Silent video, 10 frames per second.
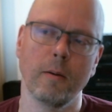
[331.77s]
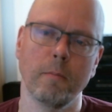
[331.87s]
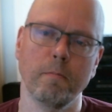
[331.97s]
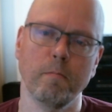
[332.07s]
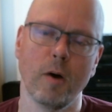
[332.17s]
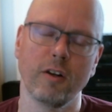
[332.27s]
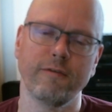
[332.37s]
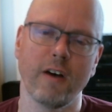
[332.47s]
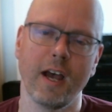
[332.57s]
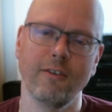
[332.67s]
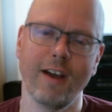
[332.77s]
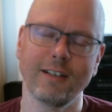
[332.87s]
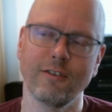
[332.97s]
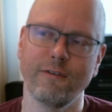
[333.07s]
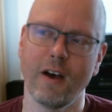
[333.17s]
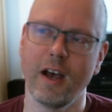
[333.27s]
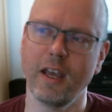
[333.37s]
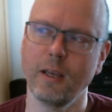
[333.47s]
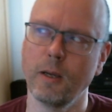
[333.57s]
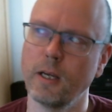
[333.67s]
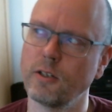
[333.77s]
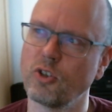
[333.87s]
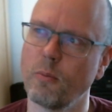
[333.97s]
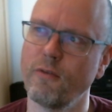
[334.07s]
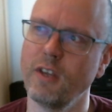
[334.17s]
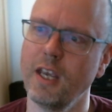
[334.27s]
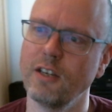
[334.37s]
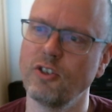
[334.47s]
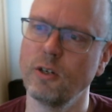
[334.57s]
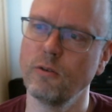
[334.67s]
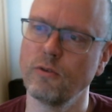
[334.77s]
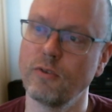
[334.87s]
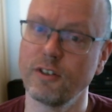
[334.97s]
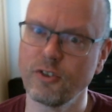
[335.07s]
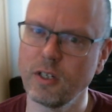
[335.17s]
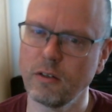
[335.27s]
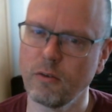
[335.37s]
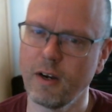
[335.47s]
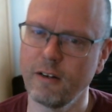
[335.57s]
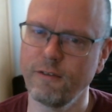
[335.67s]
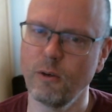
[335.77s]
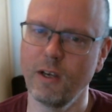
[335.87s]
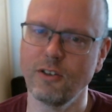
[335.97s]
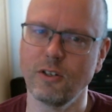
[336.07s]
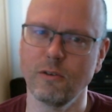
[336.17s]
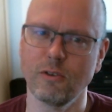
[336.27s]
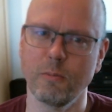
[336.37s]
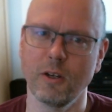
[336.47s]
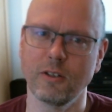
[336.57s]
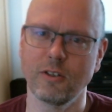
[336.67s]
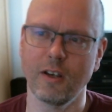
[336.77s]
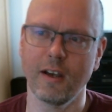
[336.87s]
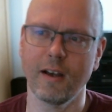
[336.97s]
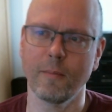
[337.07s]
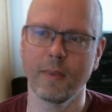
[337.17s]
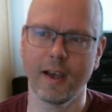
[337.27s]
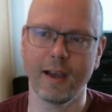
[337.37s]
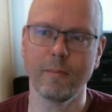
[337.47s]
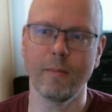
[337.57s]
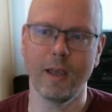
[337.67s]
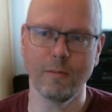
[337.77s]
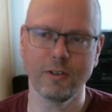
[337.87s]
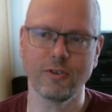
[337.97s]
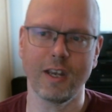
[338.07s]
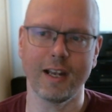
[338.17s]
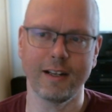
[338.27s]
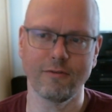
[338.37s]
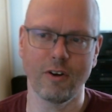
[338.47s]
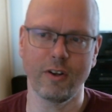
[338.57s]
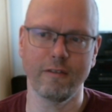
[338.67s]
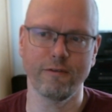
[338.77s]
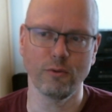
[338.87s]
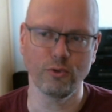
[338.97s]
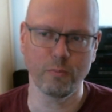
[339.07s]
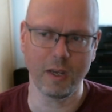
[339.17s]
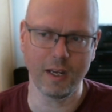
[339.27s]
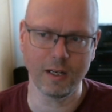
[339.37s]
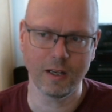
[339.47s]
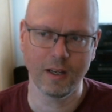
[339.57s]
modify, rectify some of the issues. There's still quite a few issues, but I'm able to get it running full speed.